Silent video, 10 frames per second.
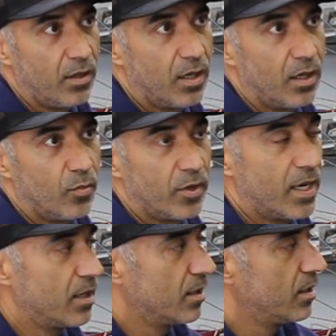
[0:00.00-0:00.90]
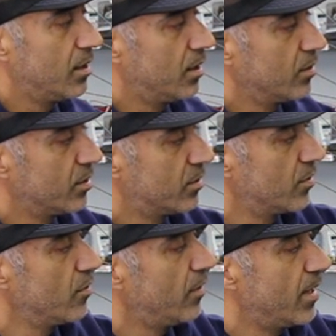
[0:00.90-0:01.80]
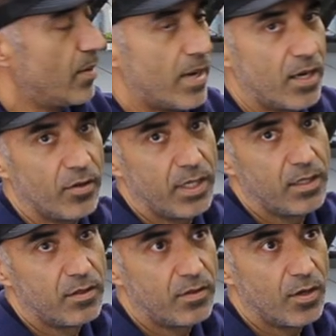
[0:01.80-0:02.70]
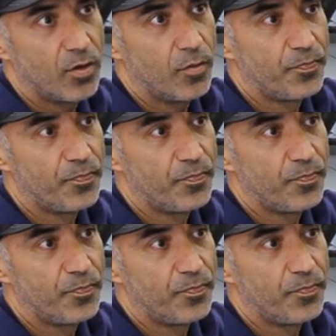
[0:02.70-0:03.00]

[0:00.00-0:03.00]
Um, we gotta uh, conserve on that battery. So